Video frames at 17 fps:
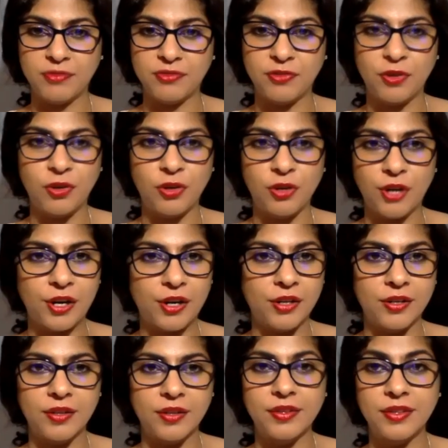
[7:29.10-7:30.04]
for
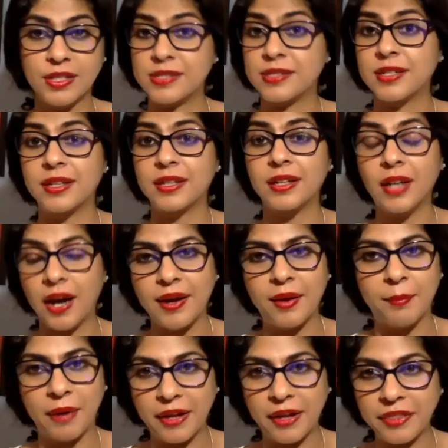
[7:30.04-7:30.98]
this entire
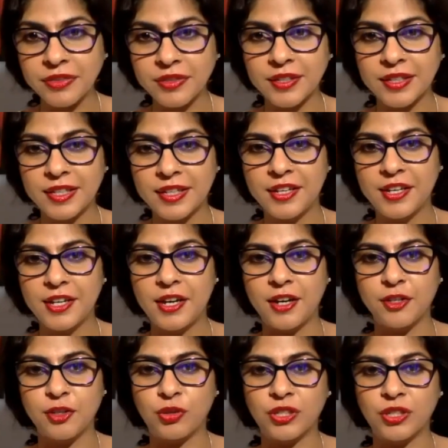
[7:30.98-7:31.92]
month.
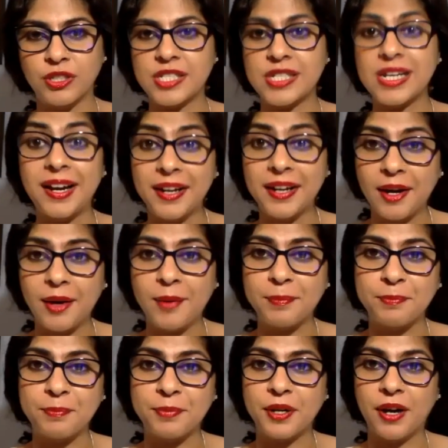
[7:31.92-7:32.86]
You can sign up
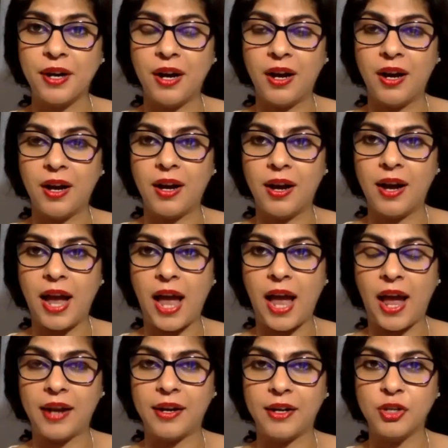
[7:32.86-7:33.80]

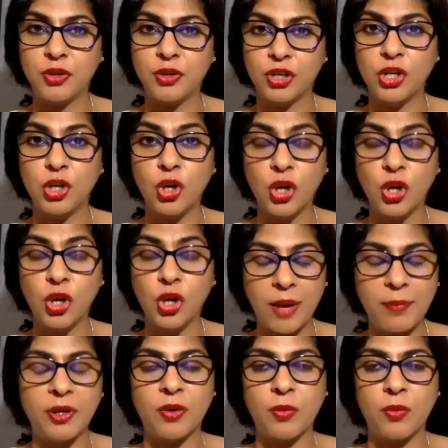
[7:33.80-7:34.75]
and you can look
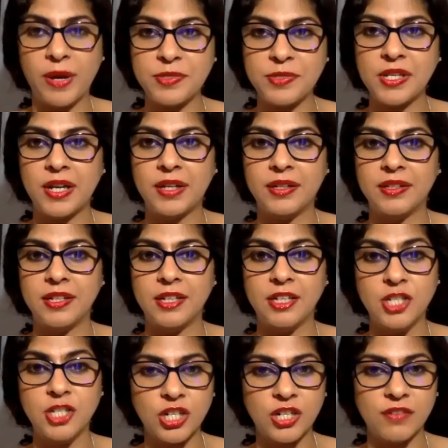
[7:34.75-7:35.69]
up on our website. The
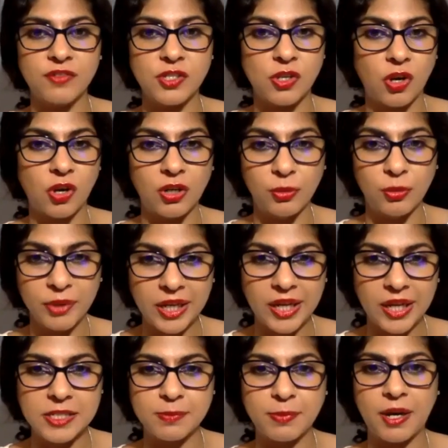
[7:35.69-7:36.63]
initiative is called Lumikai
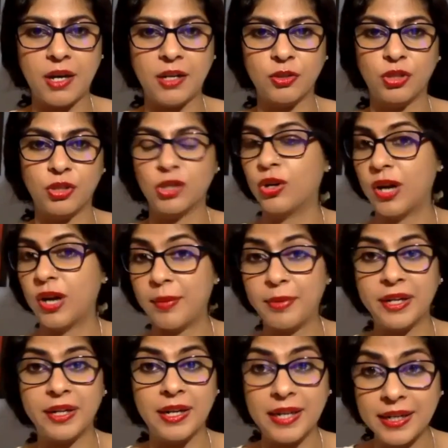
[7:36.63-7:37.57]
Spark. You can look up at
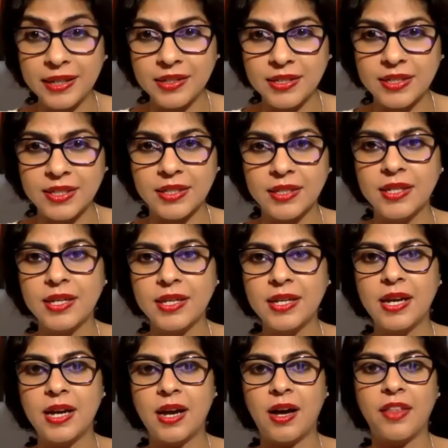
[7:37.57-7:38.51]
our LinkedIn.
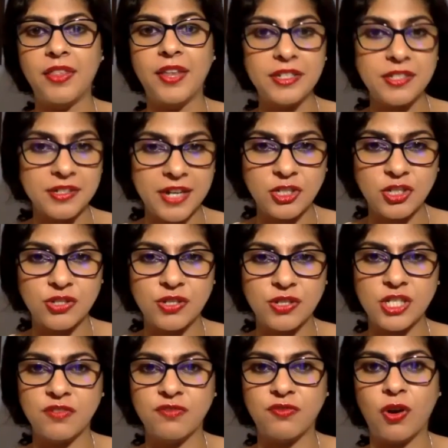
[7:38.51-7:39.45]
There's a
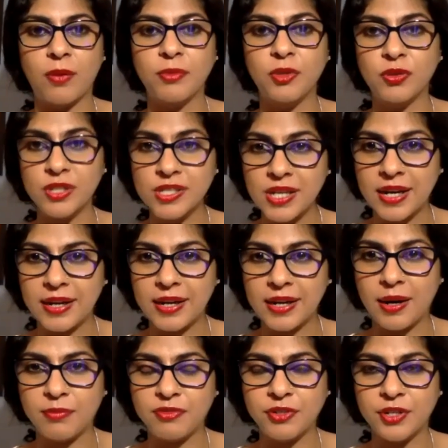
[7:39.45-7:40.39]
registration form. You can sign up
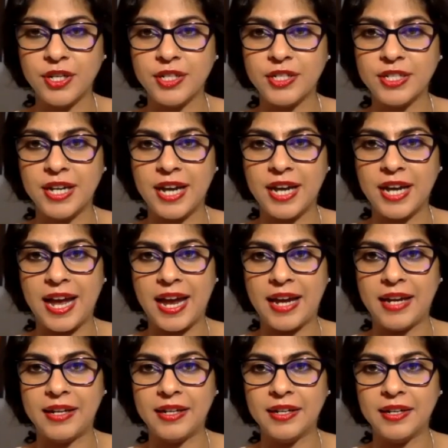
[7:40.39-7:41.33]
for it,
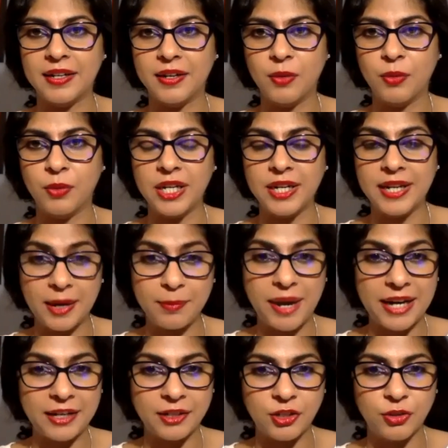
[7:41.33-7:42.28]
and we'll get back
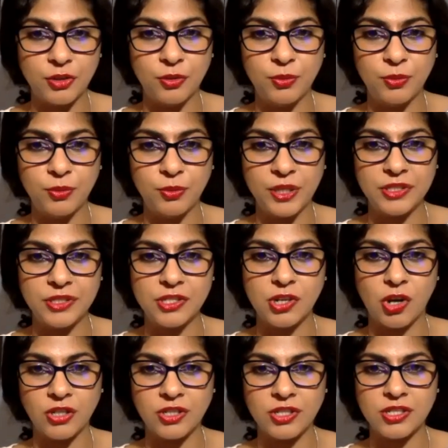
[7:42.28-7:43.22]
to you with
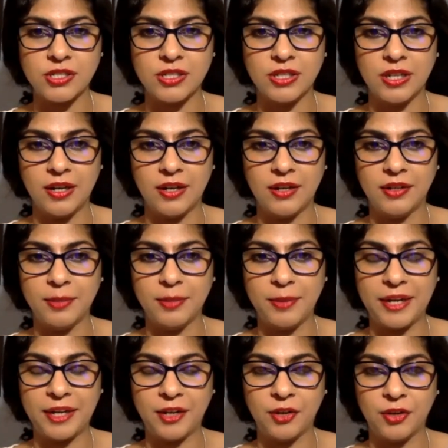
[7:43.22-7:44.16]
slots
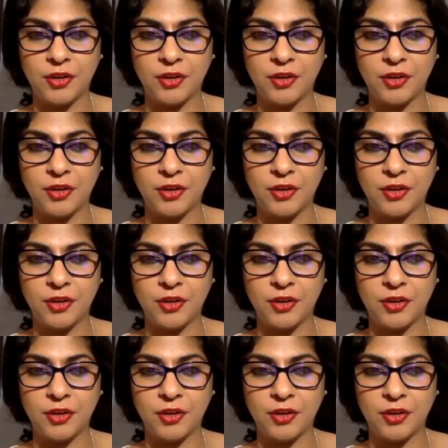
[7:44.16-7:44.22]
depending on